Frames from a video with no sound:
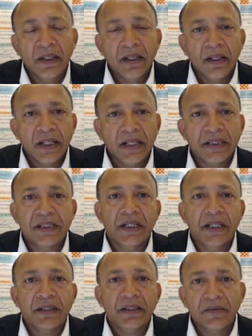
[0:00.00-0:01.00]
Let's
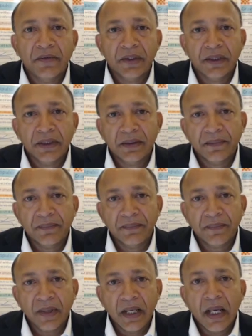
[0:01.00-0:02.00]
take this further.
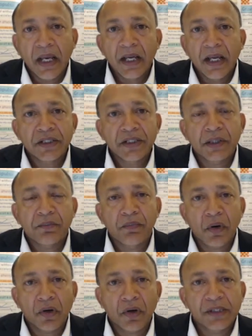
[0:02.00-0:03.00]
Is it
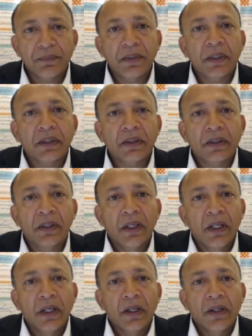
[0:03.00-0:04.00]
possible
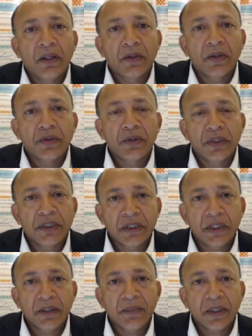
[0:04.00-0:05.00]
to
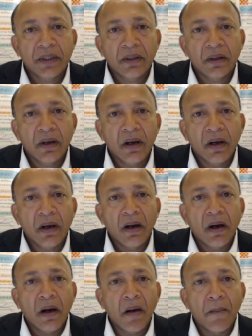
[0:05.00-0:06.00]
determine
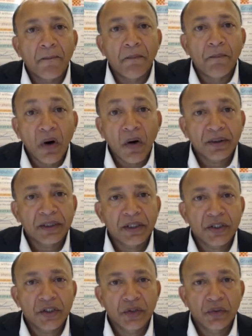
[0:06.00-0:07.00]
more
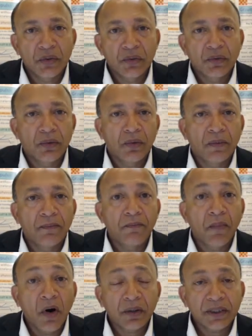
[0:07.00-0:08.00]
than two,
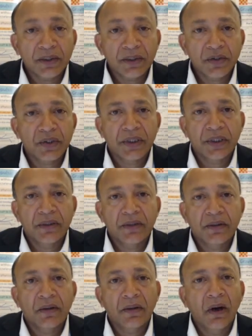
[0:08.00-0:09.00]
more than three
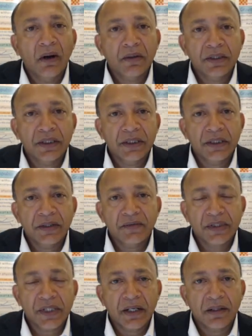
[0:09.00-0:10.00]
alternative
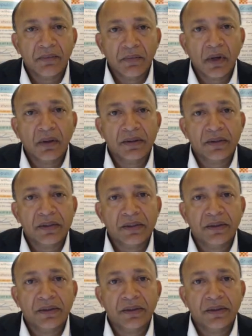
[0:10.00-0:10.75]
standard models?